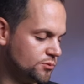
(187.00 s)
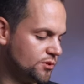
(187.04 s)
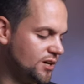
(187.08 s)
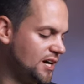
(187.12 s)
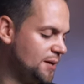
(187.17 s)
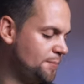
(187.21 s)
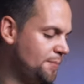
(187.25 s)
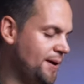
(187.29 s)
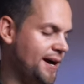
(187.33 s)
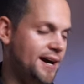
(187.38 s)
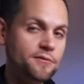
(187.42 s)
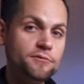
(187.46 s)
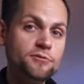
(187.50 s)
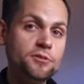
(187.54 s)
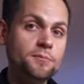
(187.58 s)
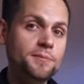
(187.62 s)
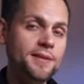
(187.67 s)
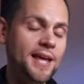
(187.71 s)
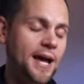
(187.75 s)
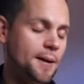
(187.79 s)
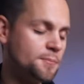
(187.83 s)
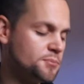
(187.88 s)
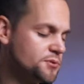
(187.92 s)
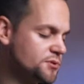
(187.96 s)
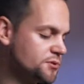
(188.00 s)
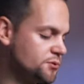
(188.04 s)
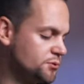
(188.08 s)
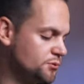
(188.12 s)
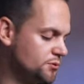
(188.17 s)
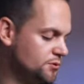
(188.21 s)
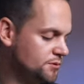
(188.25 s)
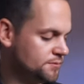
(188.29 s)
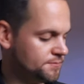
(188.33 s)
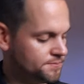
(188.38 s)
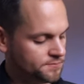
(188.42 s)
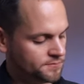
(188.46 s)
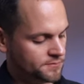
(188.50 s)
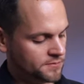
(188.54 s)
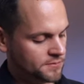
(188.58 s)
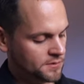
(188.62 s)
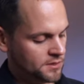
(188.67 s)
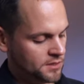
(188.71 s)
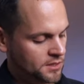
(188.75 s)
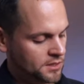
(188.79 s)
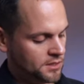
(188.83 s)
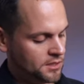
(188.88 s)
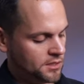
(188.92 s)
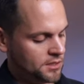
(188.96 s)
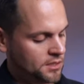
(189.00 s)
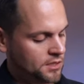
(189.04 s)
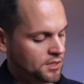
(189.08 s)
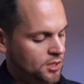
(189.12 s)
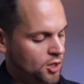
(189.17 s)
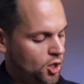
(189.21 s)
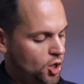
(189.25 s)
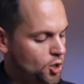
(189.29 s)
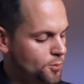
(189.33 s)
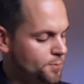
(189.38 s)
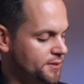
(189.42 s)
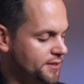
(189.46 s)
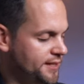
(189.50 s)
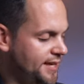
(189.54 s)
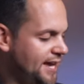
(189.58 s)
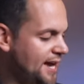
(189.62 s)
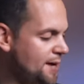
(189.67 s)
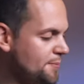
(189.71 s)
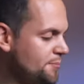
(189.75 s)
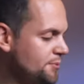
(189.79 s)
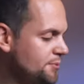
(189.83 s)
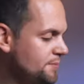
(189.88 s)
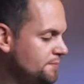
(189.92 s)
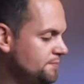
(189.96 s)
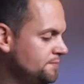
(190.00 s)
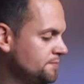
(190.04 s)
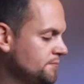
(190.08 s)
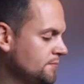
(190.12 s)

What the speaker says: or iPad from the App Store. Open the app.